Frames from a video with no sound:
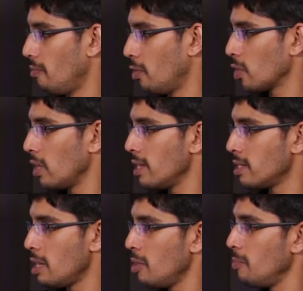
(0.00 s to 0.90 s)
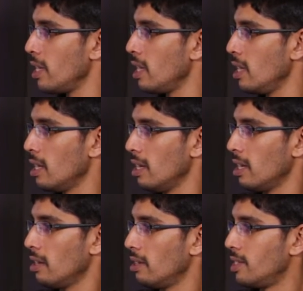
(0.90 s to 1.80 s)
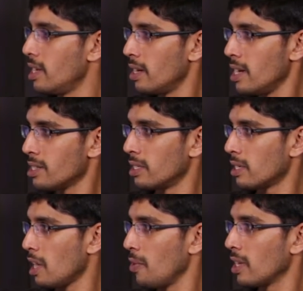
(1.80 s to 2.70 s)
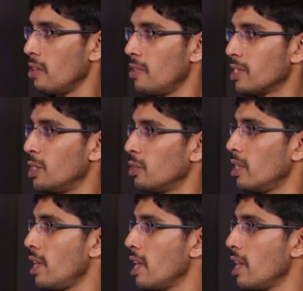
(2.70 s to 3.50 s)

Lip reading: virtualized MME generates the traffic events into the